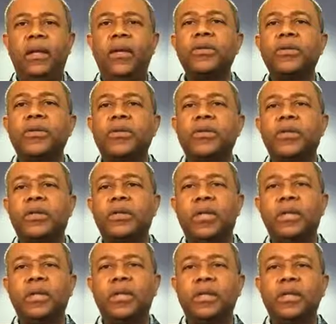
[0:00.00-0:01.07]
those are
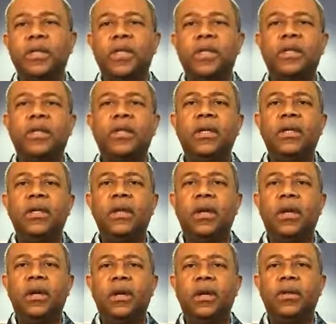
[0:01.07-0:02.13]
statistics as
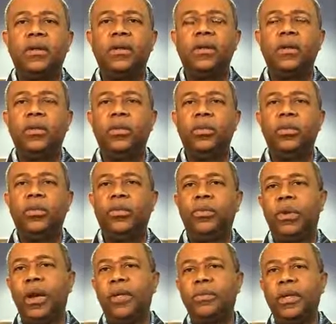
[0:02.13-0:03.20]
uh, you
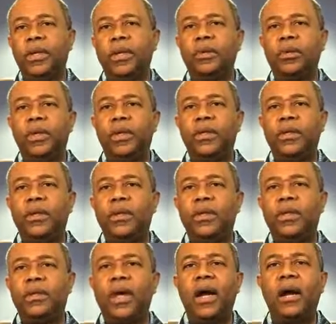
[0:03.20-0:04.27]
prompted us with the
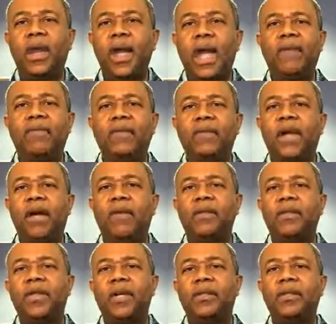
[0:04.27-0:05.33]
desire to have this
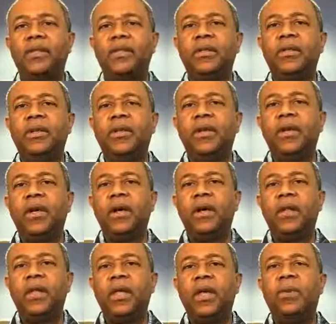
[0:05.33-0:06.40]
conversation.
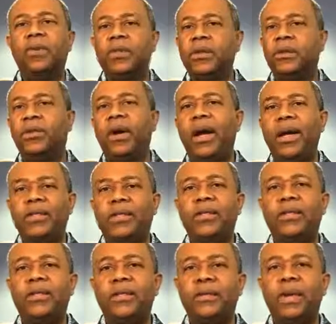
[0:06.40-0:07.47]
They were
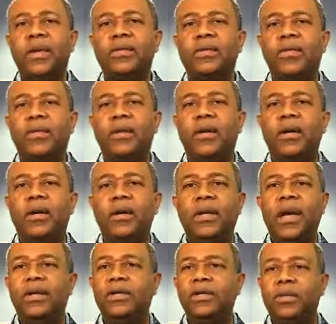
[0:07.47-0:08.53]
surprising to us,
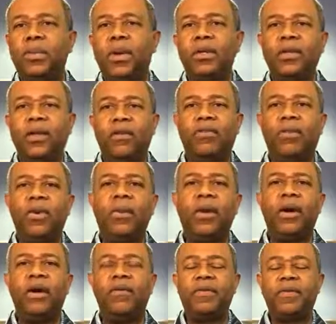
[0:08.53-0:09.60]
not just myself, but my
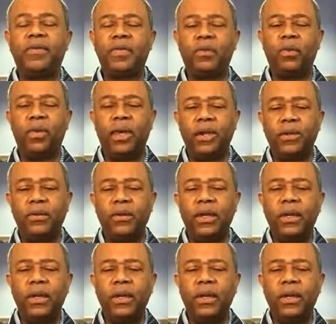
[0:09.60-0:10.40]
office as well.